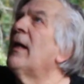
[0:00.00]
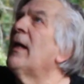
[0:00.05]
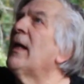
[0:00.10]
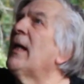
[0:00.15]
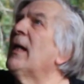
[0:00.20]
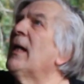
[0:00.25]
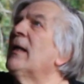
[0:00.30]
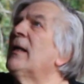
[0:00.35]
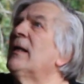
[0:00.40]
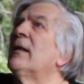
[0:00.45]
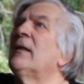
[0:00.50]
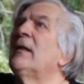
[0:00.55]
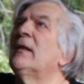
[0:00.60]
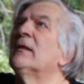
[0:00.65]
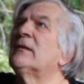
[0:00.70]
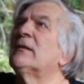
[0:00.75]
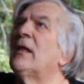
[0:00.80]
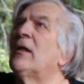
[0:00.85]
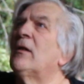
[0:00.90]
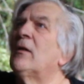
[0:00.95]
And it
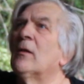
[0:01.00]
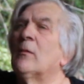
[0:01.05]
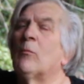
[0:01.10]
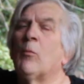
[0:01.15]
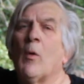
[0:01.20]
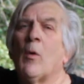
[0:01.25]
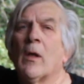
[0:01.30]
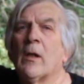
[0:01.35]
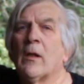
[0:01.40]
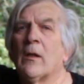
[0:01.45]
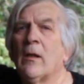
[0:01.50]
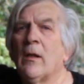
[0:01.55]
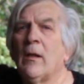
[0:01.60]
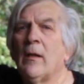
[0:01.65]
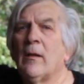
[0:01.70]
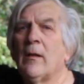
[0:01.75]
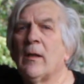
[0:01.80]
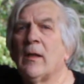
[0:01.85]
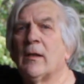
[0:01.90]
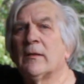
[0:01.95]
is a good water
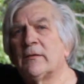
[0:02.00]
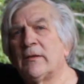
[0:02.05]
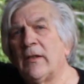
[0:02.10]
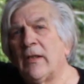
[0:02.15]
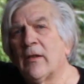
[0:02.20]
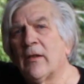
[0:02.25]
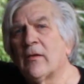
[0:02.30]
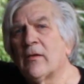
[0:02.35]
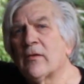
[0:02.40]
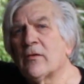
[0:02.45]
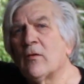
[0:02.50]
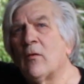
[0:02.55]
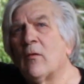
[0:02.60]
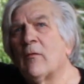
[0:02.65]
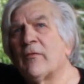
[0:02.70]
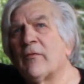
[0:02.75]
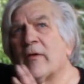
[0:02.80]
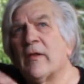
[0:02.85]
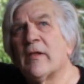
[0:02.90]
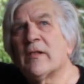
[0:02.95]
sealer,
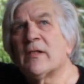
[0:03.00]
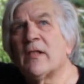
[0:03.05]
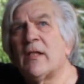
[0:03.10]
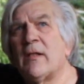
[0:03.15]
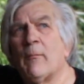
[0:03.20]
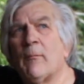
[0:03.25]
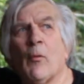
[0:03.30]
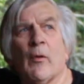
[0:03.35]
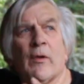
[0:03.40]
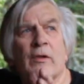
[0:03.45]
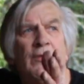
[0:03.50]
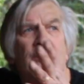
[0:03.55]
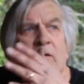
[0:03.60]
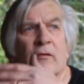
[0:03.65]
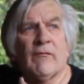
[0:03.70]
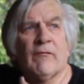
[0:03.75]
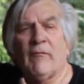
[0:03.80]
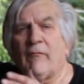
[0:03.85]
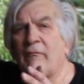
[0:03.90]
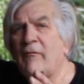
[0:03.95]
so if there is any
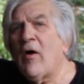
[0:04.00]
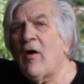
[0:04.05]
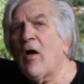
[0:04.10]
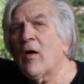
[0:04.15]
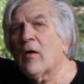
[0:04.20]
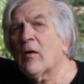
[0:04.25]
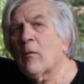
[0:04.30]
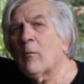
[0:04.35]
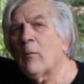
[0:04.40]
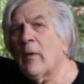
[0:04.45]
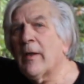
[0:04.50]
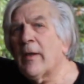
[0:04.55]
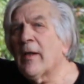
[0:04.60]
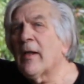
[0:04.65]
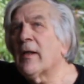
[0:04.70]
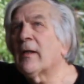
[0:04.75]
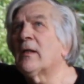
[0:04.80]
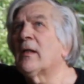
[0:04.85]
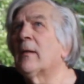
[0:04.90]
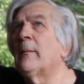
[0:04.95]
moisture from fog or
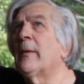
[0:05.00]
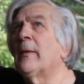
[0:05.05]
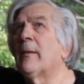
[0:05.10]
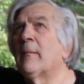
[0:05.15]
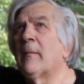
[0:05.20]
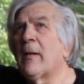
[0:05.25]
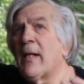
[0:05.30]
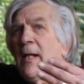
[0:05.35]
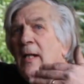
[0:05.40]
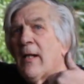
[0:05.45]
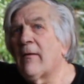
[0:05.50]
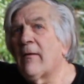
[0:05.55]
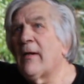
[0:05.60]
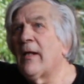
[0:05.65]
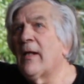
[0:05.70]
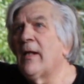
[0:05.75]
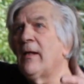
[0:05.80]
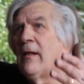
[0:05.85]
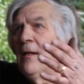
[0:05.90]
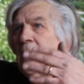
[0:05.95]
whatnot coming in my
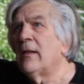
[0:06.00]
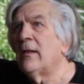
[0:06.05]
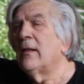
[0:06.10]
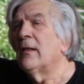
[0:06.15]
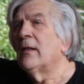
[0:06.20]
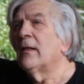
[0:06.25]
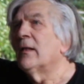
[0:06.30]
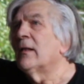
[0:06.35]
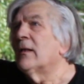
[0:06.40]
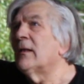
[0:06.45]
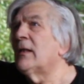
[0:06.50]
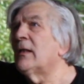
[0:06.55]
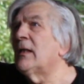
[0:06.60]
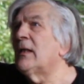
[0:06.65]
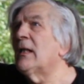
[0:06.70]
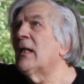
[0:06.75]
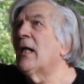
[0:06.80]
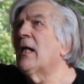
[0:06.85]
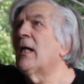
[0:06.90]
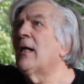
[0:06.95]
area,
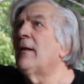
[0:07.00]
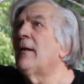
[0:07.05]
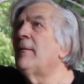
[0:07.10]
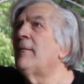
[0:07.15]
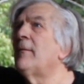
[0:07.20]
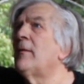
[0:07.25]
the